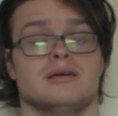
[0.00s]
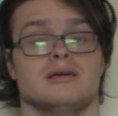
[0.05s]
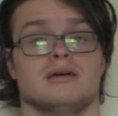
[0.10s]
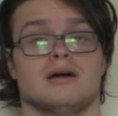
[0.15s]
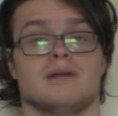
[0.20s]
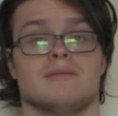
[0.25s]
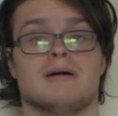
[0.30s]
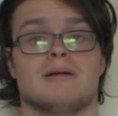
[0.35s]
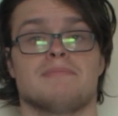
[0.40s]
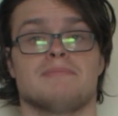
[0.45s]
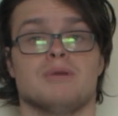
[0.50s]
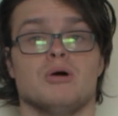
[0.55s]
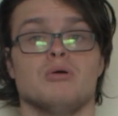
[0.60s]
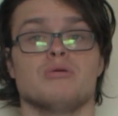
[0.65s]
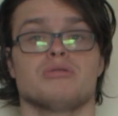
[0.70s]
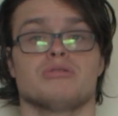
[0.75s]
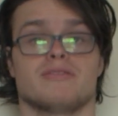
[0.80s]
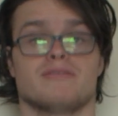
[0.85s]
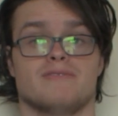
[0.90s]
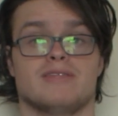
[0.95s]
about
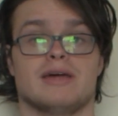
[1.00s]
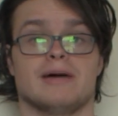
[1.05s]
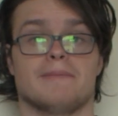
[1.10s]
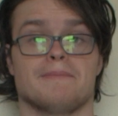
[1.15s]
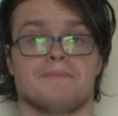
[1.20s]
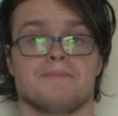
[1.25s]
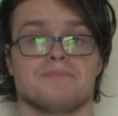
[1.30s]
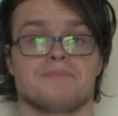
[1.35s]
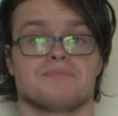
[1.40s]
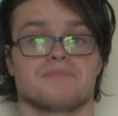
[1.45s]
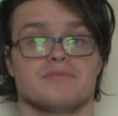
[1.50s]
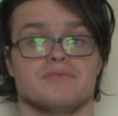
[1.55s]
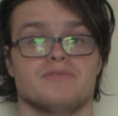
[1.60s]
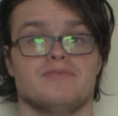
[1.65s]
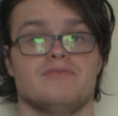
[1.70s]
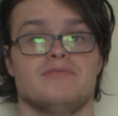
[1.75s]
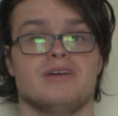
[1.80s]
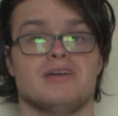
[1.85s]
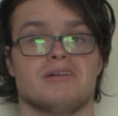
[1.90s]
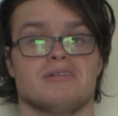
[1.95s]
both of them
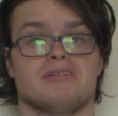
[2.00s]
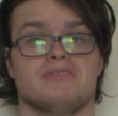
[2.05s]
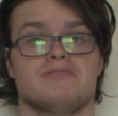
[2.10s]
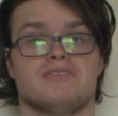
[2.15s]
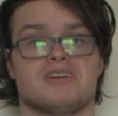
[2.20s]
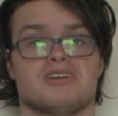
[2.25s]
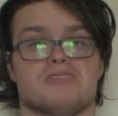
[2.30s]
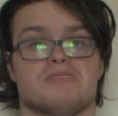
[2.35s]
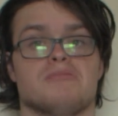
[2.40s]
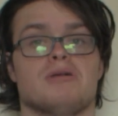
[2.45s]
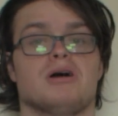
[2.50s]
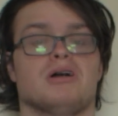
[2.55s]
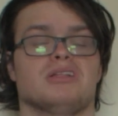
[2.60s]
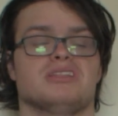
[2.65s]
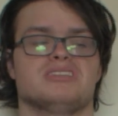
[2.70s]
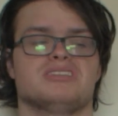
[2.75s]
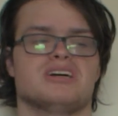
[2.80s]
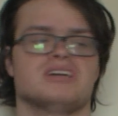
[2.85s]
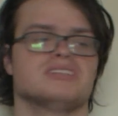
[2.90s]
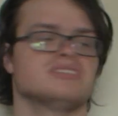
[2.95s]
very, very well.
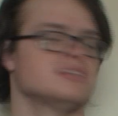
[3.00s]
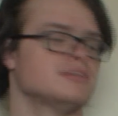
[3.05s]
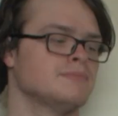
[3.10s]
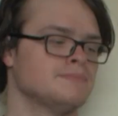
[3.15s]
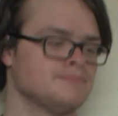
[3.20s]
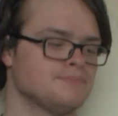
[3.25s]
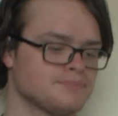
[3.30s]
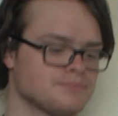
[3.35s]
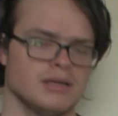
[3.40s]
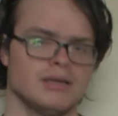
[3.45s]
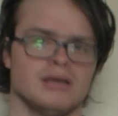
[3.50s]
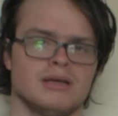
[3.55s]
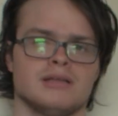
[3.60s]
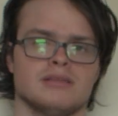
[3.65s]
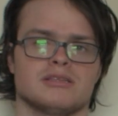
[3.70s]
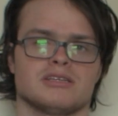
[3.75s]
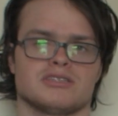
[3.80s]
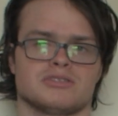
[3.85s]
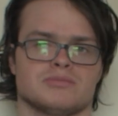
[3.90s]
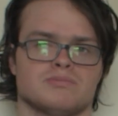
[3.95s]
It
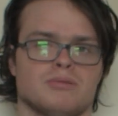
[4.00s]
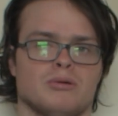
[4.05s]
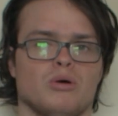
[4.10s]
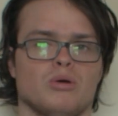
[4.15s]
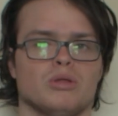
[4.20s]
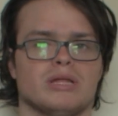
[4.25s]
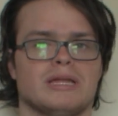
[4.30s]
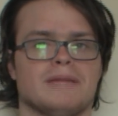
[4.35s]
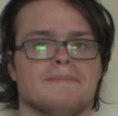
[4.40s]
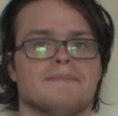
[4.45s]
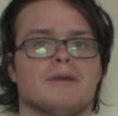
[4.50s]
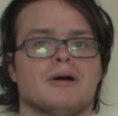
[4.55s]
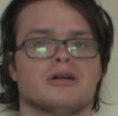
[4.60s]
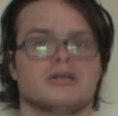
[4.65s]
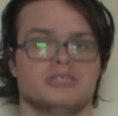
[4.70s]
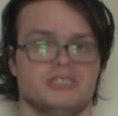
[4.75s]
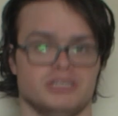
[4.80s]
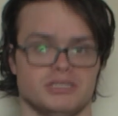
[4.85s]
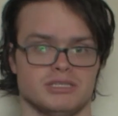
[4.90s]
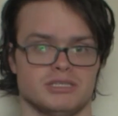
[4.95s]
doesn't pull any
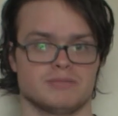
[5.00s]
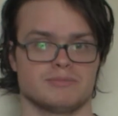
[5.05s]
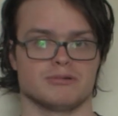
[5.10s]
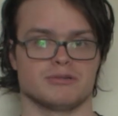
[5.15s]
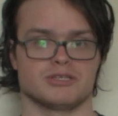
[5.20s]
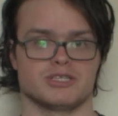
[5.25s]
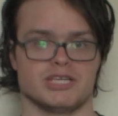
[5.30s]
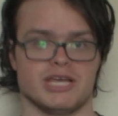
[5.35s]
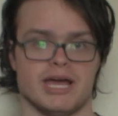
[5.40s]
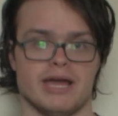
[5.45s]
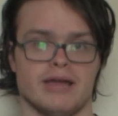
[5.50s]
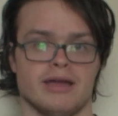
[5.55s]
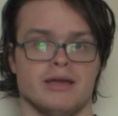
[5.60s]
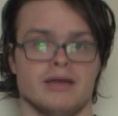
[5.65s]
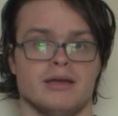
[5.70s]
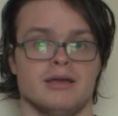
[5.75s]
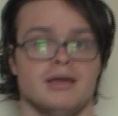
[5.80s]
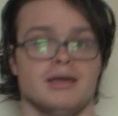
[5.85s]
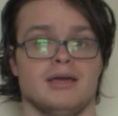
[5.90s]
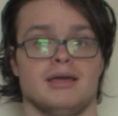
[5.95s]
punches per se.
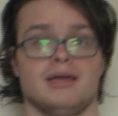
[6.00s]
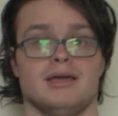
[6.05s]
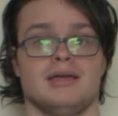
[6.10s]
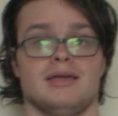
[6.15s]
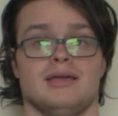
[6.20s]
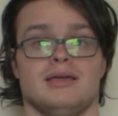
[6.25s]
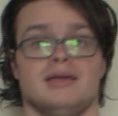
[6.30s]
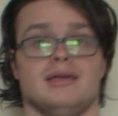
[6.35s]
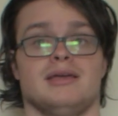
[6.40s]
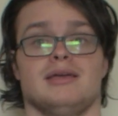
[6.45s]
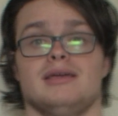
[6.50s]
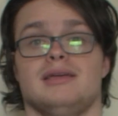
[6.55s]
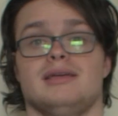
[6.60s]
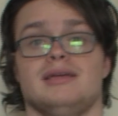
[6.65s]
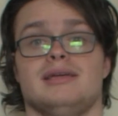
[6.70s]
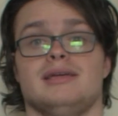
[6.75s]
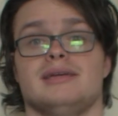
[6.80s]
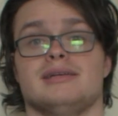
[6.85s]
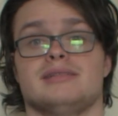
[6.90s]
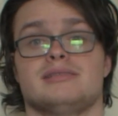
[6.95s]

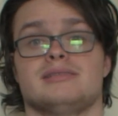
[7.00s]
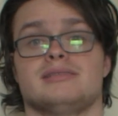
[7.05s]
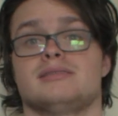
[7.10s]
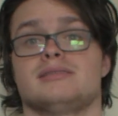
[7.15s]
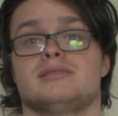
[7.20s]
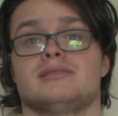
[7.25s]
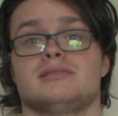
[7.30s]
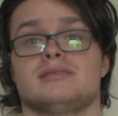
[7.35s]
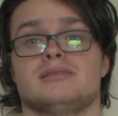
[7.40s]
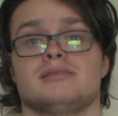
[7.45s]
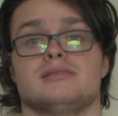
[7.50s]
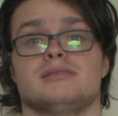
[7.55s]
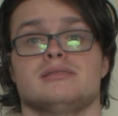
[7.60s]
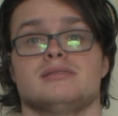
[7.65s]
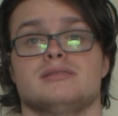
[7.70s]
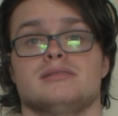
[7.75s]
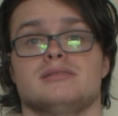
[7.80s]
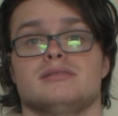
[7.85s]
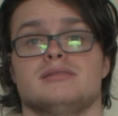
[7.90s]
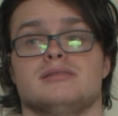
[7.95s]
It's
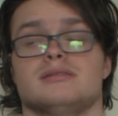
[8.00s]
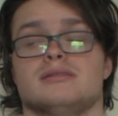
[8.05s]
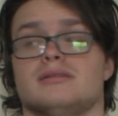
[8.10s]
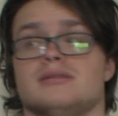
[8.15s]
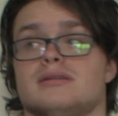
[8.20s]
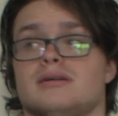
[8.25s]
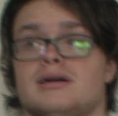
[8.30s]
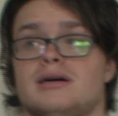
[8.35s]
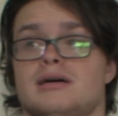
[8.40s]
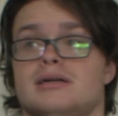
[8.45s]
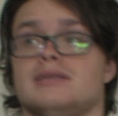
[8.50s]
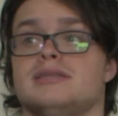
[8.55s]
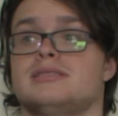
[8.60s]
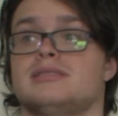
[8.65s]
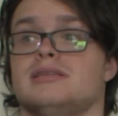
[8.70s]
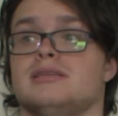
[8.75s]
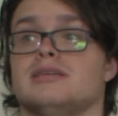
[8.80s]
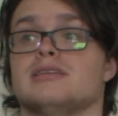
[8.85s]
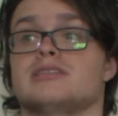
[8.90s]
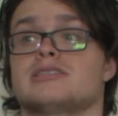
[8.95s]

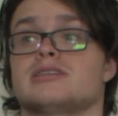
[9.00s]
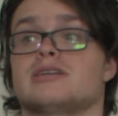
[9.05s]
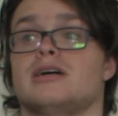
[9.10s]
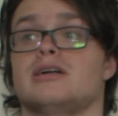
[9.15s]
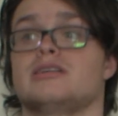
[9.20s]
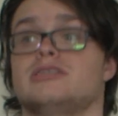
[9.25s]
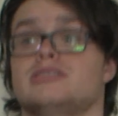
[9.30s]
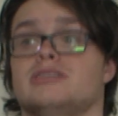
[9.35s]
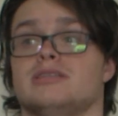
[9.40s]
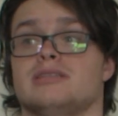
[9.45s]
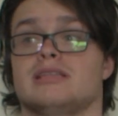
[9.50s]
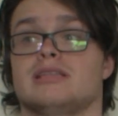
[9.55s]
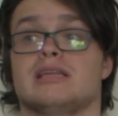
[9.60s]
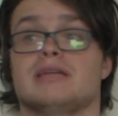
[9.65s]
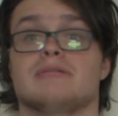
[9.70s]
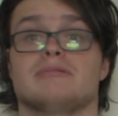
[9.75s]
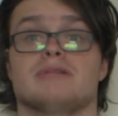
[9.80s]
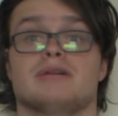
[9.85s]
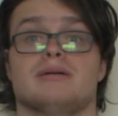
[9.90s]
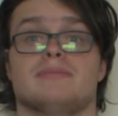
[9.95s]
honestly astonishing that
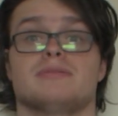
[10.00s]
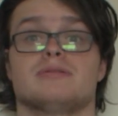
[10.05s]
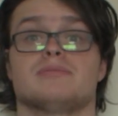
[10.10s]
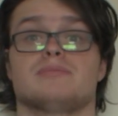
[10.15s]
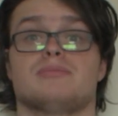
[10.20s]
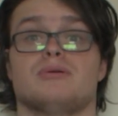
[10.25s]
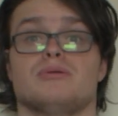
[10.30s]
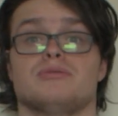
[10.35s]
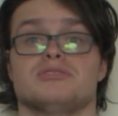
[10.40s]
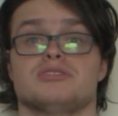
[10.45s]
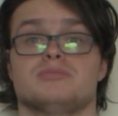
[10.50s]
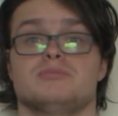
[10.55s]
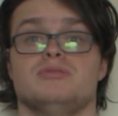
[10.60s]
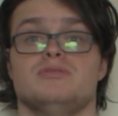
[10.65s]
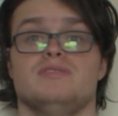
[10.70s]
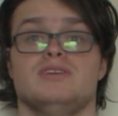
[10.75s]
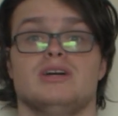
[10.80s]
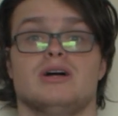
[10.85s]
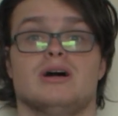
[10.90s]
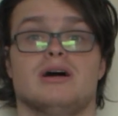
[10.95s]
they were able to pull this
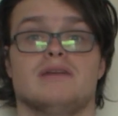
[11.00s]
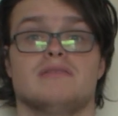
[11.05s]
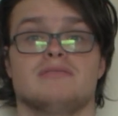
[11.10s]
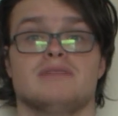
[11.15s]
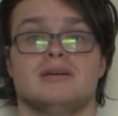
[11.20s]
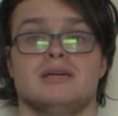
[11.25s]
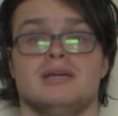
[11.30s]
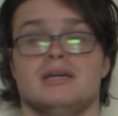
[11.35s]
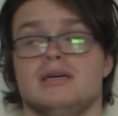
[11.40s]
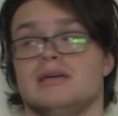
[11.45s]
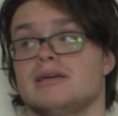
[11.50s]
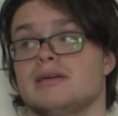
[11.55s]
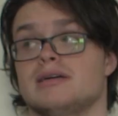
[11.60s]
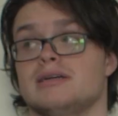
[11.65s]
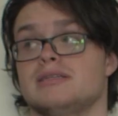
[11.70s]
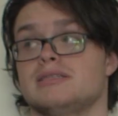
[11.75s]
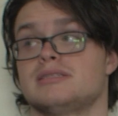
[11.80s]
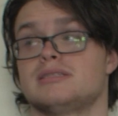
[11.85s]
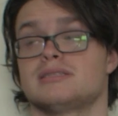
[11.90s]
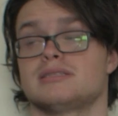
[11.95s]
movie off,
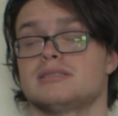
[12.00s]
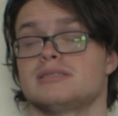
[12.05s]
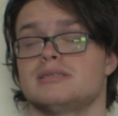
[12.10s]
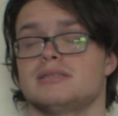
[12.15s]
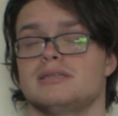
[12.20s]
because